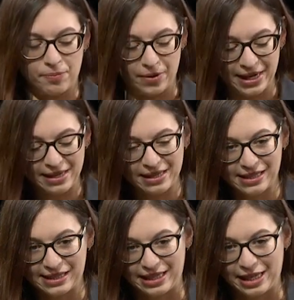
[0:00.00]
breaking the
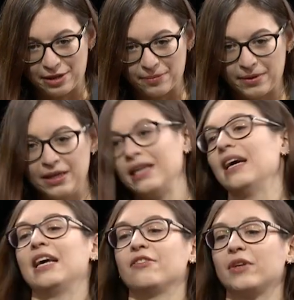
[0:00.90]
scheme
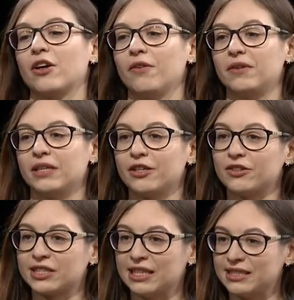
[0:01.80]
and recovering
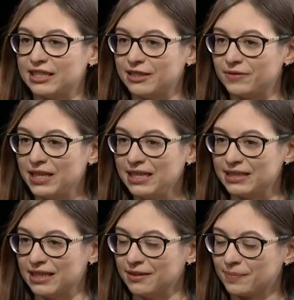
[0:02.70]
your sensitive
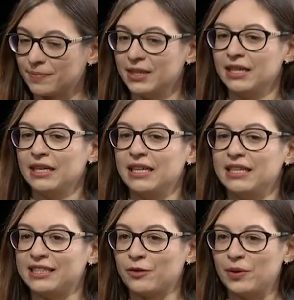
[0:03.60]
data
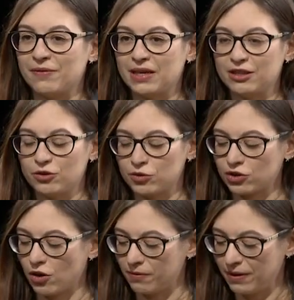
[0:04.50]
is equivalent to
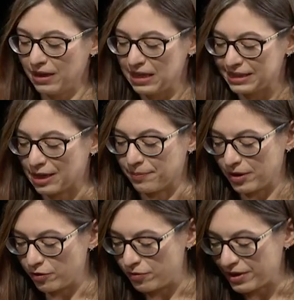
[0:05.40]
solve some
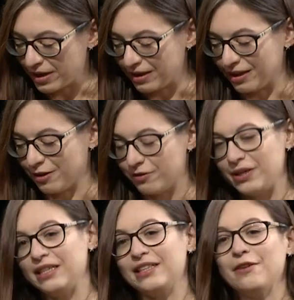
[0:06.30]
really,
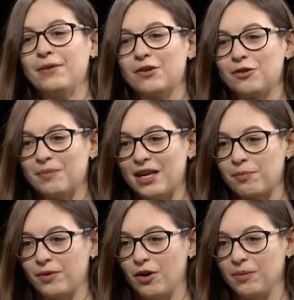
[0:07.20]
really difficult math
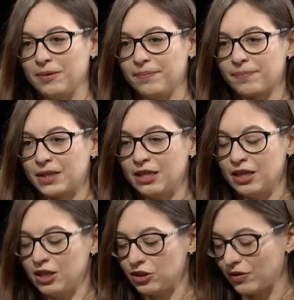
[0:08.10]
problem.
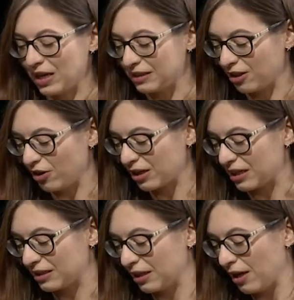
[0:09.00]
So as long
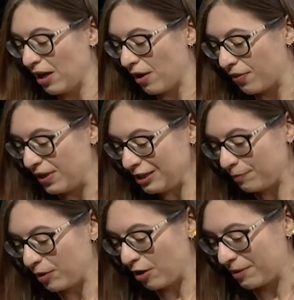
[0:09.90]
as this
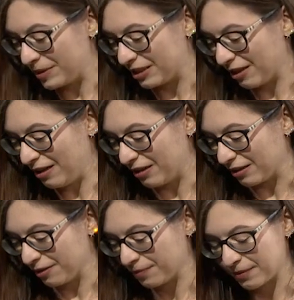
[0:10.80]
problem is hard,
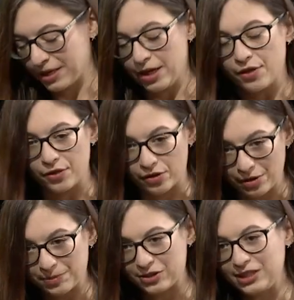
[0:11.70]
the
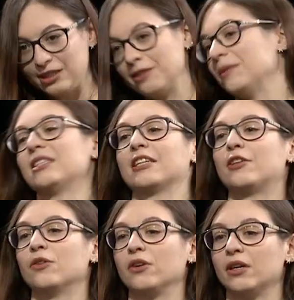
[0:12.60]
crypto system is
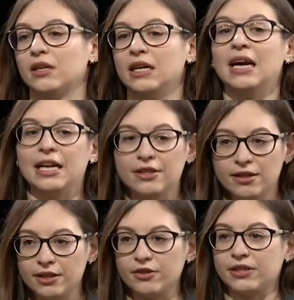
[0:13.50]
secure and
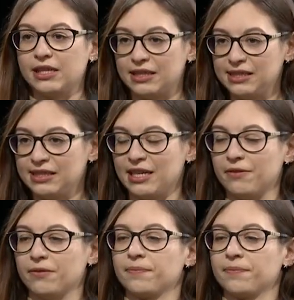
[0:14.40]
your data is safe.